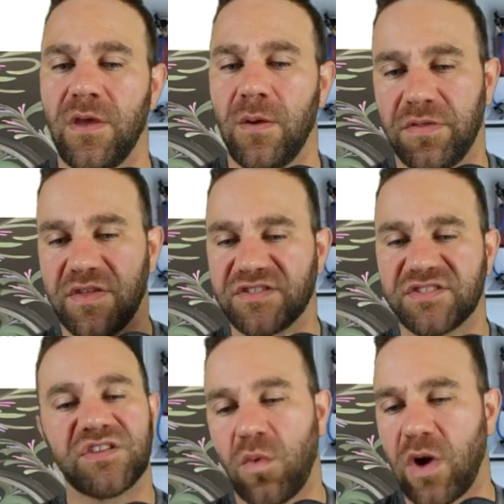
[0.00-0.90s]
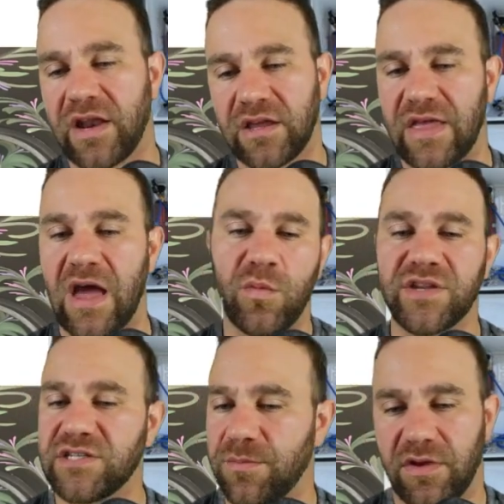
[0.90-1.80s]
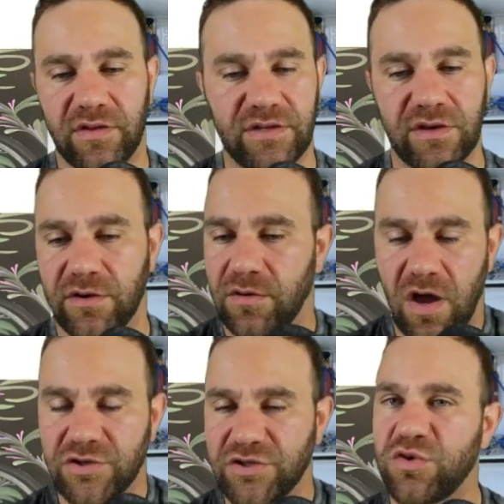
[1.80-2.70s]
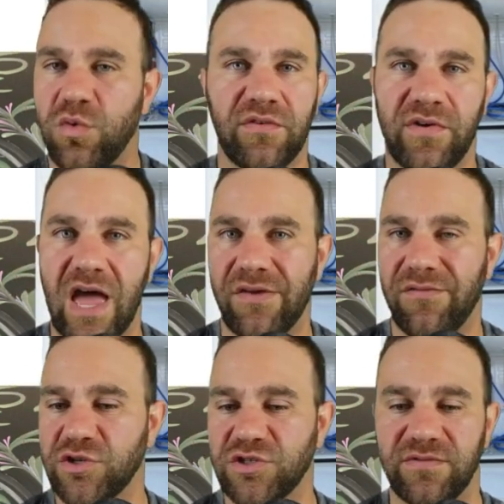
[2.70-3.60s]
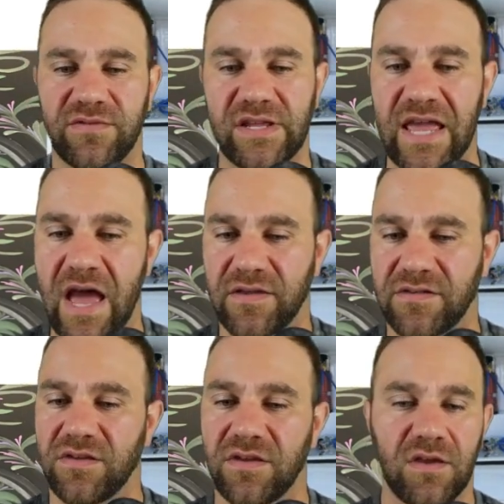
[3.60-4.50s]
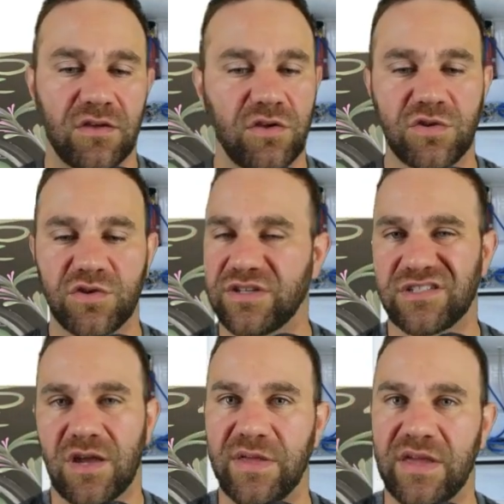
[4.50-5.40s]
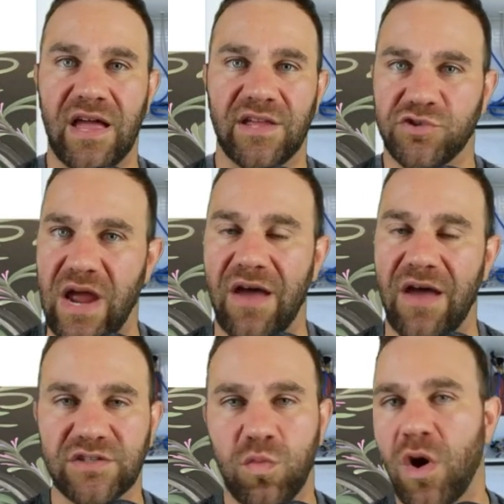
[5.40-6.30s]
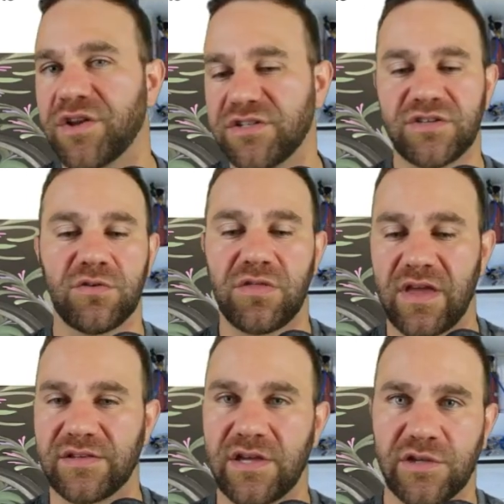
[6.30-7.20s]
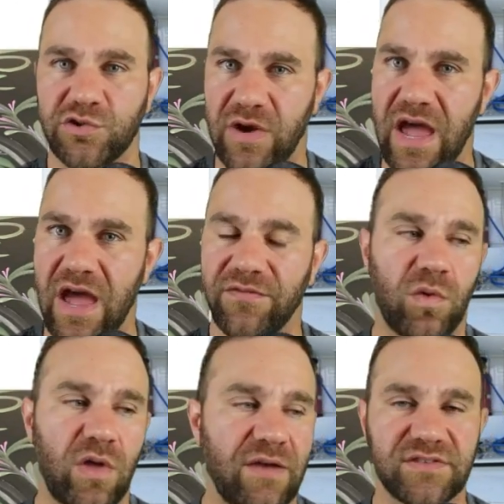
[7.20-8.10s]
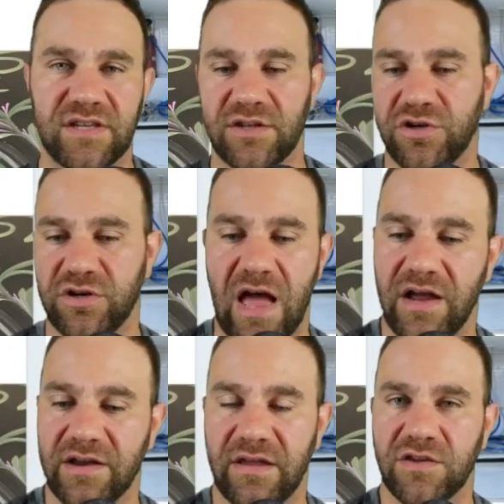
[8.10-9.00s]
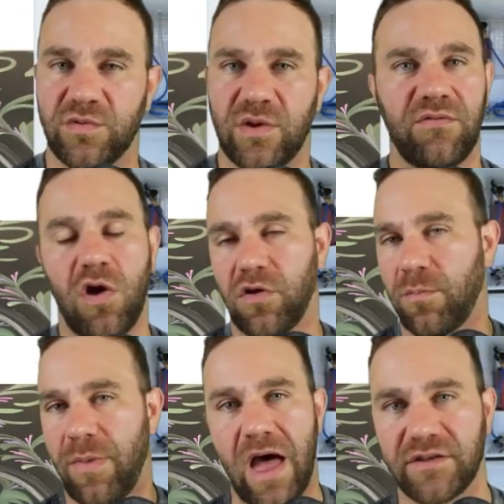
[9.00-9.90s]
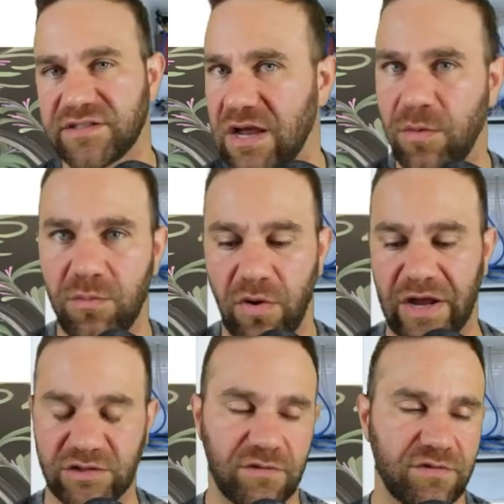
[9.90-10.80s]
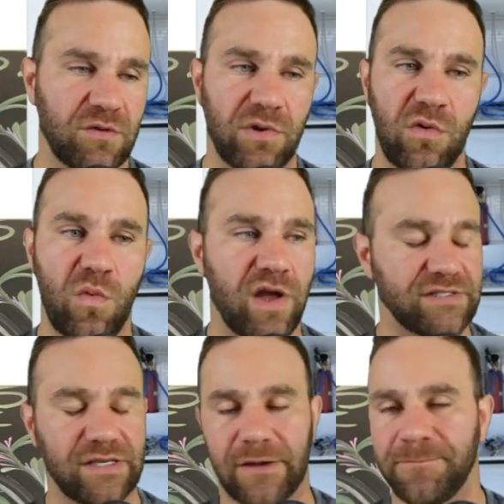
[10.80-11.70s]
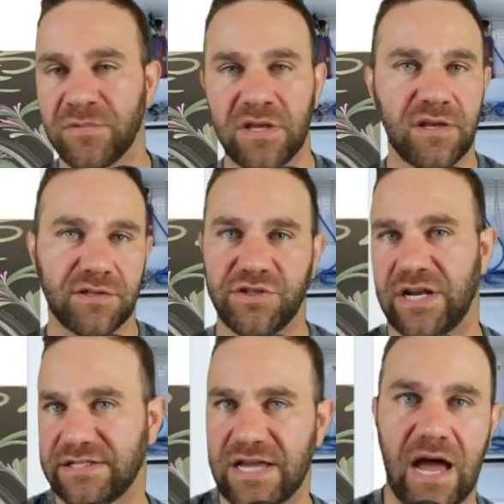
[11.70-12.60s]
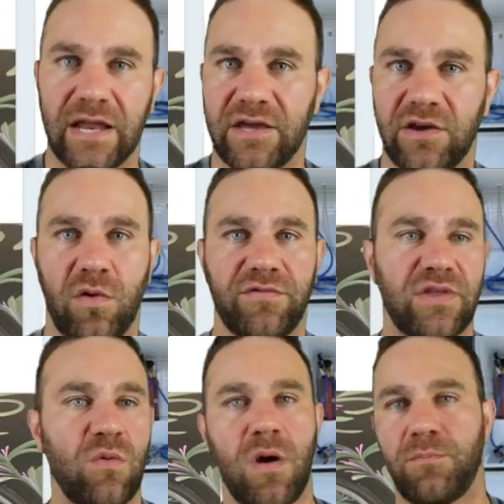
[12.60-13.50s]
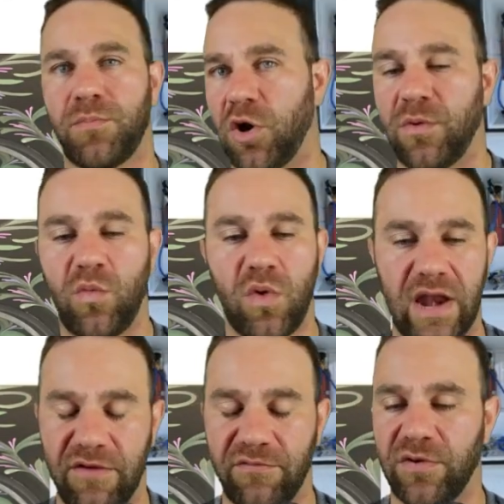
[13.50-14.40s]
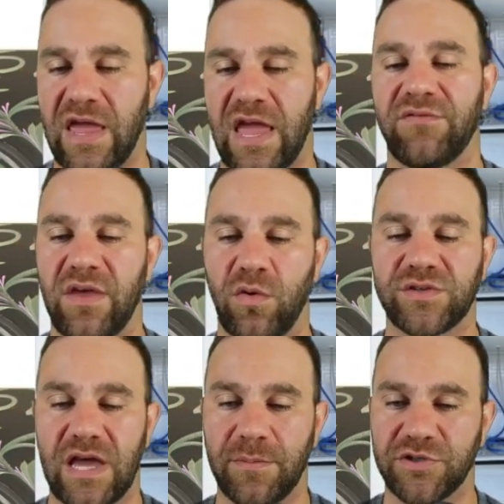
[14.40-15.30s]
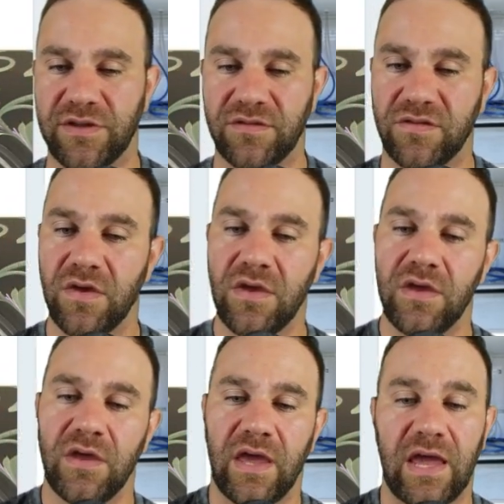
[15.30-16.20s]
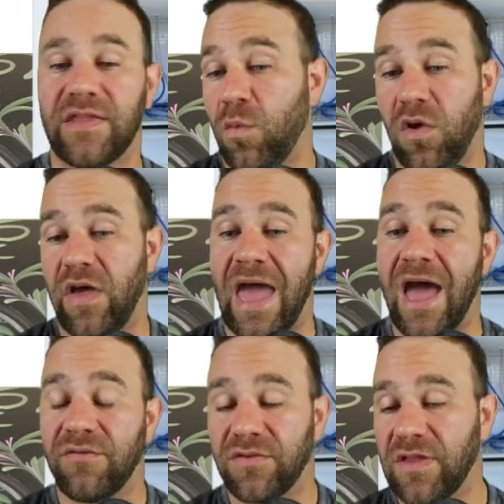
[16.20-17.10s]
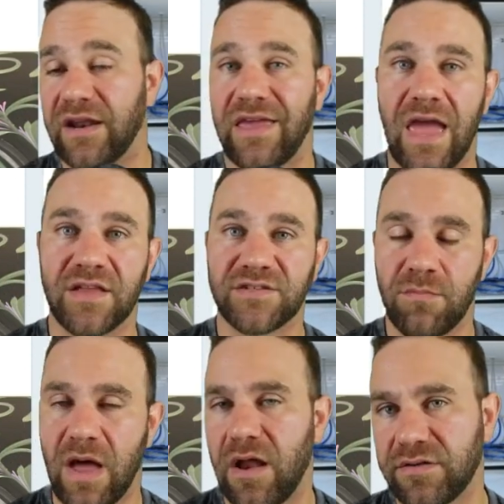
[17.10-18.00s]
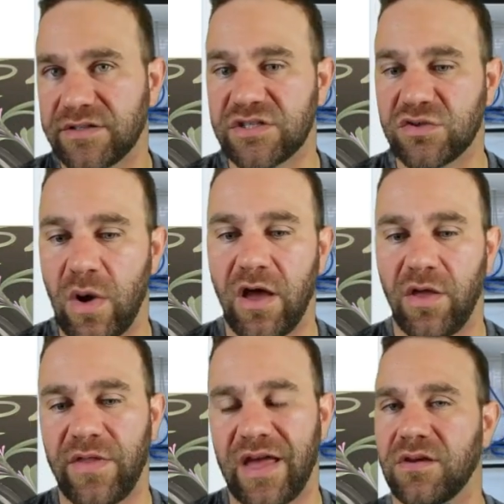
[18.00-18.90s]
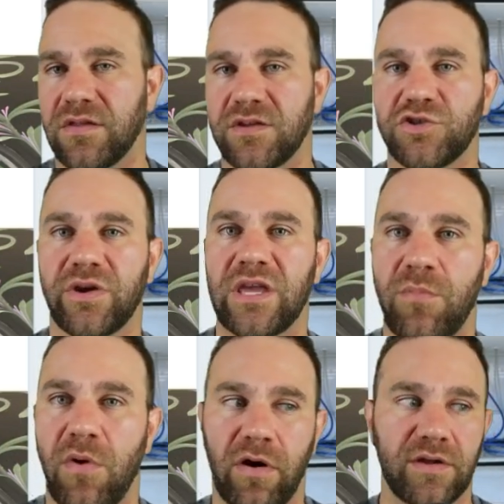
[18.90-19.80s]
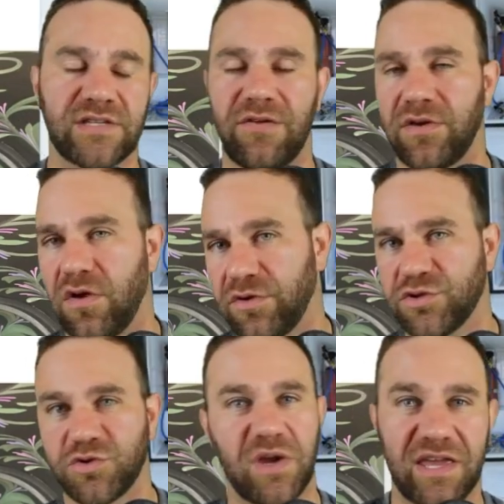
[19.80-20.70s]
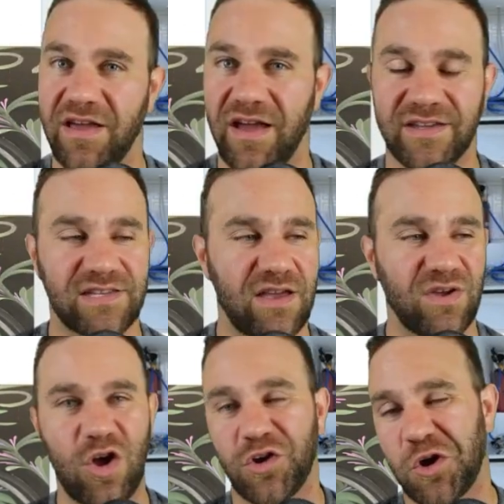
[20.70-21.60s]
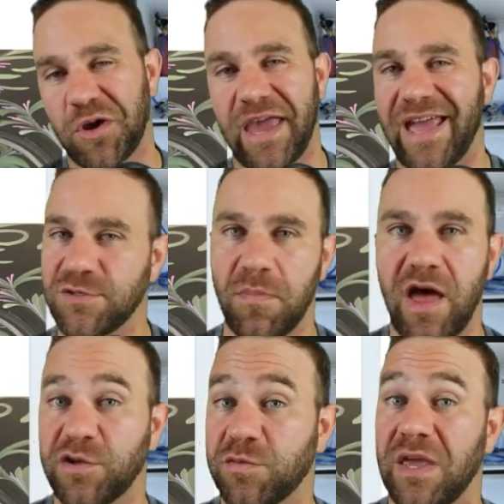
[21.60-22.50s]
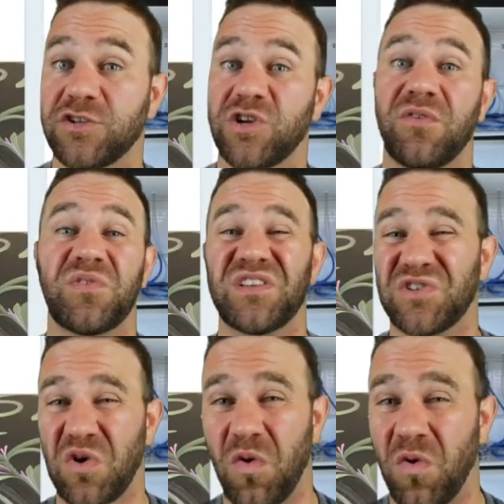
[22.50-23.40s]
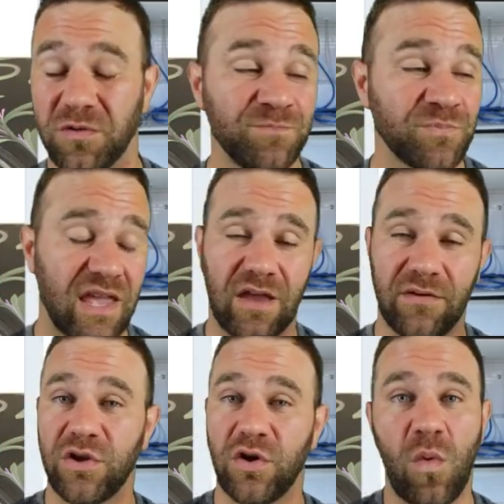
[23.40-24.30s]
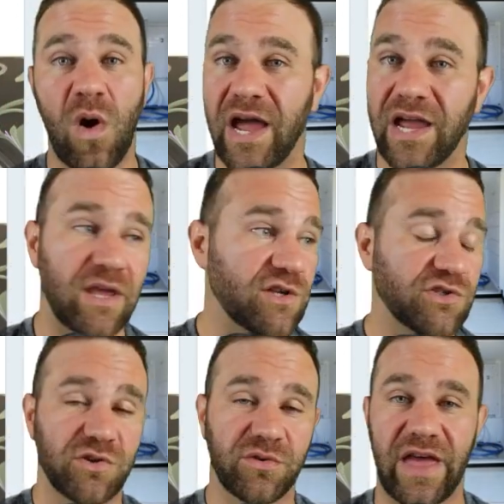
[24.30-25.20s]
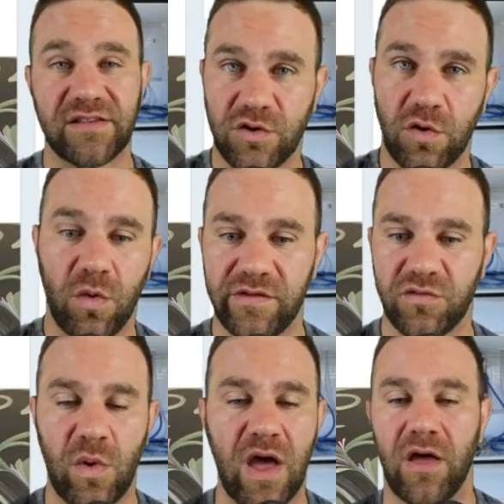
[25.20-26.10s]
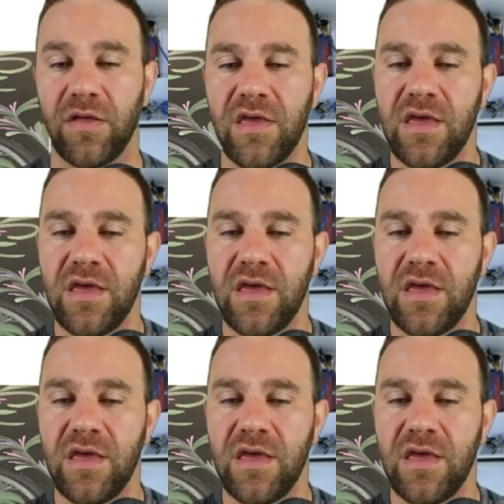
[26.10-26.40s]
But this is a wedding that we typically do. 125, 150 guests, usually something on draft. It's 1 to 2 things on draft. We'll have signature cocktails. We'll have all our bottles that we bring. So if somebody wants a gin and tonic, or if they want bourbon, whatever, they have those options. And then we'll have a lot of cans and bottles as well. And that's the tricky part, is having all your drinking ice, having all your cans and bottles, making sure everything's cold, having your wine, making sure that's cold as well.